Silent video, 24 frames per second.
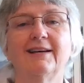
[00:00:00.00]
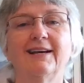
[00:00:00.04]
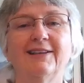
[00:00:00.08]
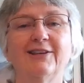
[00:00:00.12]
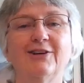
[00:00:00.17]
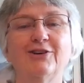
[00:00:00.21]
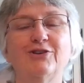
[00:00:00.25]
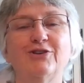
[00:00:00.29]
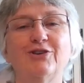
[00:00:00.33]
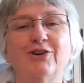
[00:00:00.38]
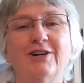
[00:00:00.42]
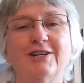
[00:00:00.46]

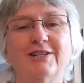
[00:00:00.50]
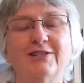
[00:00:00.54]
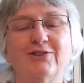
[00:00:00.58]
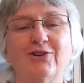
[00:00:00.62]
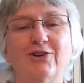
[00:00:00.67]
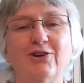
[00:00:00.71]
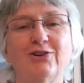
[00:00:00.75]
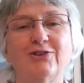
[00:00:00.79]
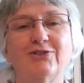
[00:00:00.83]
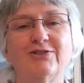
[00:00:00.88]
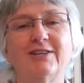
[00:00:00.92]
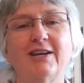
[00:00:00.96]
Hello,
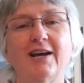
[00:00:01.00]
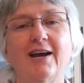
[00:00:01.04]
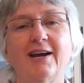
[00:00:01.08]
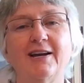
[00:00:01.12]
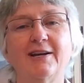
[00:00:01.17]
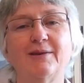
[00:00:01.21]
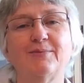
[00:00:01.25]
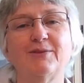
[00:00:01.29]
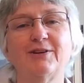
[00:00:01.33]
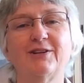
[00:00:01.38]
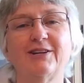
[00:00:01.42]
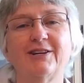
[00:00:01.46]
Crossroads.
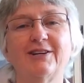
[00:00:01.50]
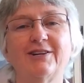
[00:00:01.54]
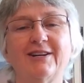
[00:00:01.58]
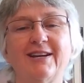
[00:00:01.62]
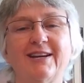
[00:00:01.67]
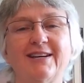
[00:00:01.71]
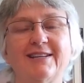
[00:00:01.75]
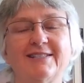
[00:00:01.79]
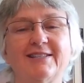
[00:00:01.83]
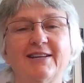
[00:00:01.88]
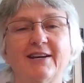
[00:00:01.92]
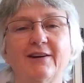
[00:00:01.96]
I am Claire
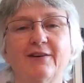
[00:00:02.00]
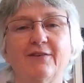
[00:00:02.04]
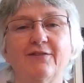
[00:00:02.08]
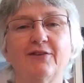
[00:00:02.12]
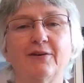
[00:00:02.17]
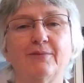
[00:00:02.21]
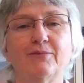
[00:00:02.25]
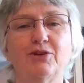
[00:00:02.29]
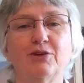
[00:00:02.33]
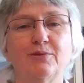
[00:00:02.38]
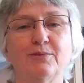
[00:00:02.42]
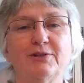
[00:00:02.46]
Kazak
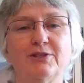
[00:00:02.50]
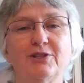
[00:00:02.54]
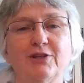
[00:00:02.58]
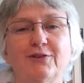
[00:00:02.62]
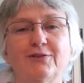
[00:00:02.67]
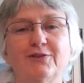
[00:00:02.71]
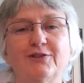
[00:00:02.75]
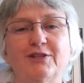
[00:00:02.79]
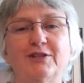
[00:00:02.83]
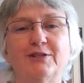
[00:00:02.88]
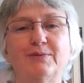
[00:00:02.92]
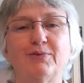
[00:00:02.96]
from Human
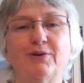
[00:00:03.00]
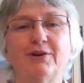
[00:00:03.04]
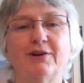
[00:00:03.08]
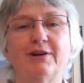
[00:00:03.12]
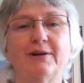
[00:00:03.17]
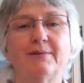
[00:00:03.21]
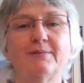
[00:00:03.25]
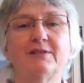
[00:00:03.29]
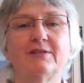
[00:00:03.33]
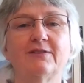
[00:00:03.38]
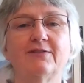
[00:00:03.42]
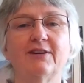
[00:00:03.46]
Services
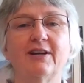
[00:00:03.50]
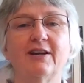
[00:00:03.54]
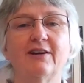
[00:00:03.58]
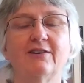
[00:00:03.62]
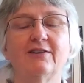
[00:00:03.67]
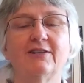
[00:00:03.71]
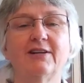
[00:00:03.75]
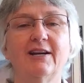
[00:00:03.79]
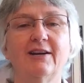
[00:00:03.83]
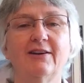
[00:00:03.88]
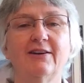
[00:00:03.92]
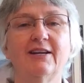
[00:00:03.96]
Programs of
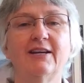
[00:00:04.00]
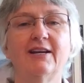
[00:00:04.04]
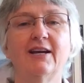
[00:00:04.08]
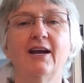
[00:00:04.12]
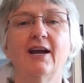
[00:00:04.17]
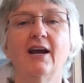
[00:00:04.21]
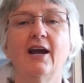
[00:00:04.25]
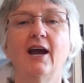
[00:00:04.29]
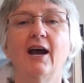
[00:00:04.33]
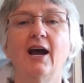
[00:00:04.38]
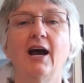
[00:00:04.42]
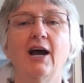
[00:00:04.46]
Carroll County.
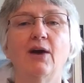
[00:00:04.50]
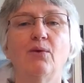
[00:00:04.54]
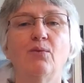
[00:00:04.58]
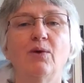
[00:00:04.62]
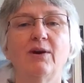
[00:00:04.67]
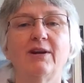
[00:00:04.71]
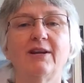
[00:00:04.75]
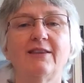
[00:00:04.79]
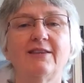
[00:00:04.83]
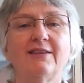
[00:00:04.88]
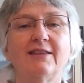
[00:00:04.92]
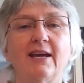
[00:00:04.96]
I
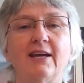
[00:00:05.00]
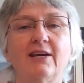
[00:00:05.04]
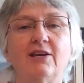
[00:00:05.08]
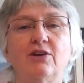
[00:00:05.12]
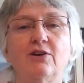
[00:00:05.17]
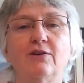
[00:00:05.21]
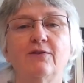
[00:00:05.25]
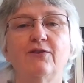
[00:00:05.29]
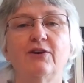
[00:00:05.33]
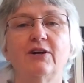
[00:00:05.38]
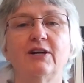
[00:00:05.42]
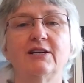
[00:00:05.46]
want to
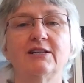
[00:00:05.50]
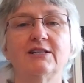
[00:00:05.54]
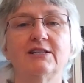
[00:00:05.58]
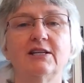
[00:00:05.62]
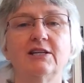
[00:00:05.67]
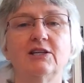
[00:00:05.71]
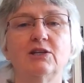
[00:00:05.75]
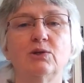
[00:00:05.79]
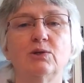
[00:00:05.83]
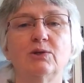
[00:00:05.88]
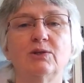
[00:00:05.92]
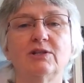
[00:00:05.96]
thank you for
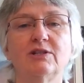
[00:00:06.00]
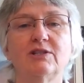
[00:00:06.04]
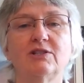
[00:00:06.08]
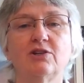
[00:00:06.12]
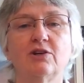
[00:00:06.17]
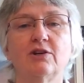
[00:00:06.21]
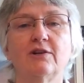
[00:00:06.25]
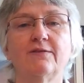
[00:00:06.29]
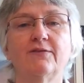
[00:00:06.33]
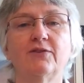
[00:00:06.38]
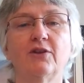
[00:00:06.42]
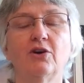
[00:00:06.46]
continuing to
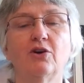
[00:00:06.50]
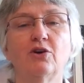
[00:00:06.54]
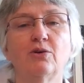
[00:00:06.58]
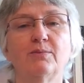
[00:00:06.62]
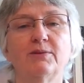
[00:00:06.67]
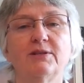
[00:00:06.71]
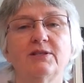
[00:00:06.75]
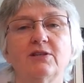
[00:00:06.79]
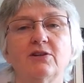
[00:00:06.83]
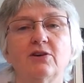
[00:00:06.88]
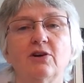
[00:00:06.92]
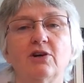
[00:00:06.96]
serve the
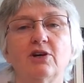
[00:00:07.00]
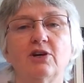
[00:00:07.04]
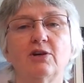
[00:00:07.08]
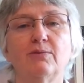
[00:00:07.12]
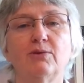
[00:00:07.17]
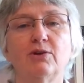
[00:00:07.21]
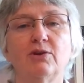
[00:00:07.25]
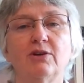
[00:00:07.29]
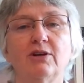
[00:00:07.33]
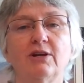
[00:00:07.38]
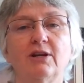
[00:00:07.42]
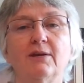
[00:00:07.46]
homeless in our
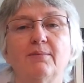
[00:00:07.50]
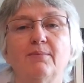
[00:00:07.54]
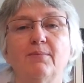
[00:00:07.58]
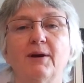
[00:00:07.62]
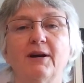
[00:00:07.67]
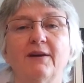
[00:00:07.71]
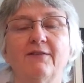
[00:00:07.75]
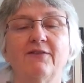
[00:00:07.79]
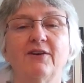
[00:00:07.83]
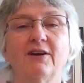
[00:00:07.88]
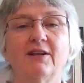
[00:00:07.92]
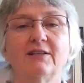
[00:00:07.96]
community
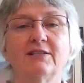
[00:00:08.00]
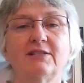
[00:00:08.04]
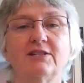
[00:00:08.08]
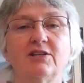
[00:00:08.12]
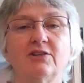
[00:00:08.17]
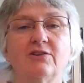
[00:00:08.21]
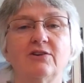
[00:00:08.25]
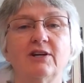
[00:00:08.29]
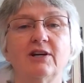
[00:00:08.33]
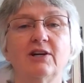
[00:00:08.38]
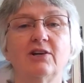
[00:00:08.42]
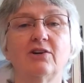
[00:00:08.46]
by
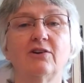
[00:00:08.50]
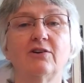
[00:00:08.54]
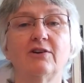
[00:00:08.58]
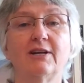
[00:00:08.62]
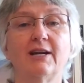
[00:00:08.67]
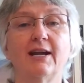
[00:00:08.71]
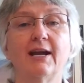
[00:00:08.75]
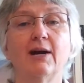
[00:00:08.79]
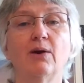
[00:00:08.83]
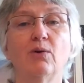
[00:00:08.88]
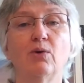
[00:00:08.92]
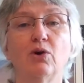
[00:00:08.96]
volunteering at
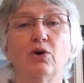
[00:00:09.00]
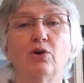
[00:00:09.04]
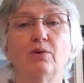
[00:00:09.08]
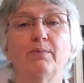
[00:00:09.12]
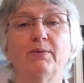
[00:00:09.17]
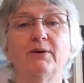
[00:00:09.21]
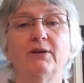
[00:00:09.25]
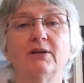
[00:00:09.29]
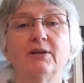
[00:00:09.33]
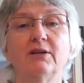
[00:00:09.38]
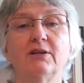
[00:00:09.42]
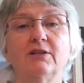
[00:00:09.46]
our now
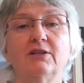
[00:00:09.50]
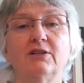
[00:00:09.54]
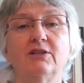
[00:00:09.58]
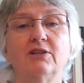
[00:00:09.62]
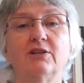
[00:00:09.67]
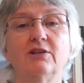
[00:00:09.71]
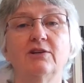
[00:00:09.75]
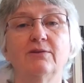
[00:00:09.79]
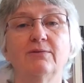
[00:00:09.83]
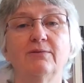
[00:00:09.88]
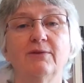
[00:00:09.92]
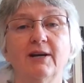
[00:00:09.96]
open
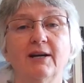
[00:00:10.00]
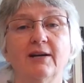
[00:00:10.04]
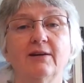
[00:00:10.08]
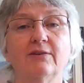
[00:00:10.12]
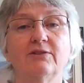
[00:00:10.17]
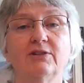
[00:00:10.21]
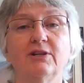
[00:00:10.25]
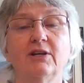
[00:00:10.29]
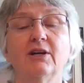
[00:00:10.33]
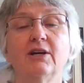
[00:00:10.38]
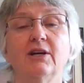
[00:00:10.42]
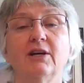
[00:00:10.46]

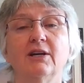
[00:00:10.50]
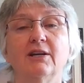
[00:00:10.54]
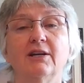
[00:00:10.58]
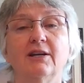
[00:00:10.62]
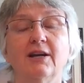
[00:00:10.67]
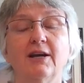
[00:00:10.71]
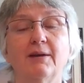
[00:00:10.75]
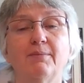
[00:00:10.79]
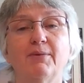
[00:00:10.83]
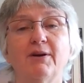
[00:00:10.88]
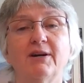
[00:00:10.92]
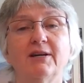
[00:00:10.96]
year-round
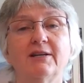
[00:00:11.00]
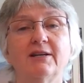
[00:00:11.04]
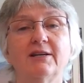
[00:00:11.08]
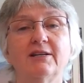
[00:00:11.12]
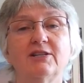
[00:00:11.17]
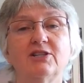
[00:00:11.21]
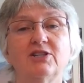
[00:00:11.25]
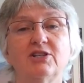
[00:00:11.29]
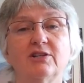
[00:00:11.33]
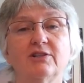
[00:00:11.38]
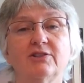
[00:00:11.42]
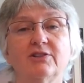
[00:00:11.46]

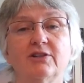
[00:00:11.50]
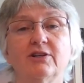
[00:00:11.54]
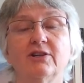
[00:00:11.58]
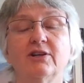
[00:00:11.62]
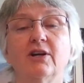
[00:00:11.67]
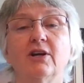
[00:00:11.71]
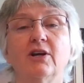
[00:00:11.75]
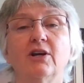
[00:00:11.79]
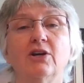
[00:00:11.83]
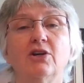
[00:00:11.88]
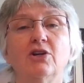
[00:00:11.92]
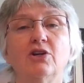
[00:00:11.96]
night-by-night shelter.
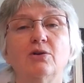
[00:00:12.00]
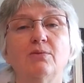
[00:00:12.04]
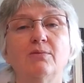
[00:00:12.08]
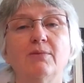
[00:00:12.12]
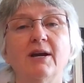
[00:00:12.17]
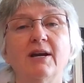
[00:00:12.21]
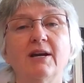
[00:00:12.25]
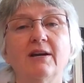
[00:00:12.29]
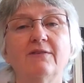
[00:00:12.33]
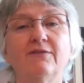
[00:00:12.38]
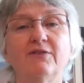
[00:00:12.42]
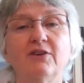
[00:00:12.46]
You
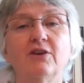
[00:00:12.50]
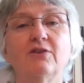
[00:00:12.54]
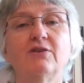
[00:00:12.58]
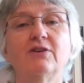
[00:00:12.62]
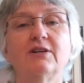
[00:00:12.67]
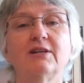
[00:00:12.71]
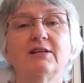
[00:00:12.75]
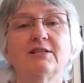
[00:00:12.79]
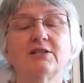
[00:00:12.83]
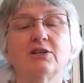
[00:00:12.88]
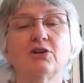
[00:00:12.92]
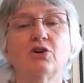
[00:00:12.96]
may have
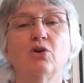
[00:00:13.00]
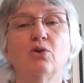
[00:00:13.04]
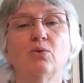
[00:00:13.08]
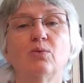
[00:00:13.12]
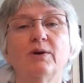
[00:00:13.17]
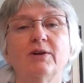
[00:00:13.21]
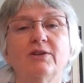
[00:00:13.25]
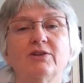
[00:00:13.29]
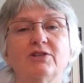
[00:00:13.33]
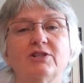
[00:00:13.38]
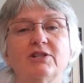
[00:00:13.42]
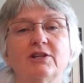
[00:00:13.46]
known it as the
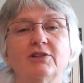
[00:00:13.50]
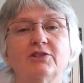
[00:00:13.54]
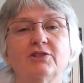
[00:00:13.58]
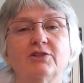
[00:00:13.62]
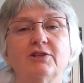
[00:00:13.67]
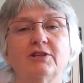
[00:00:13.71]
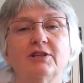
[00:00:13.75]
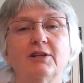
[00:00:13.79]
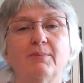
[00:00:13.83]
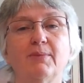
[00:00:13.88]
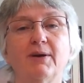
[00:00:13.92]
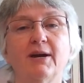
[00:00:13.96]
cold weather
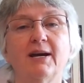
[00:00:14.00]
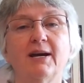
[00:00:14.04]
shelter in the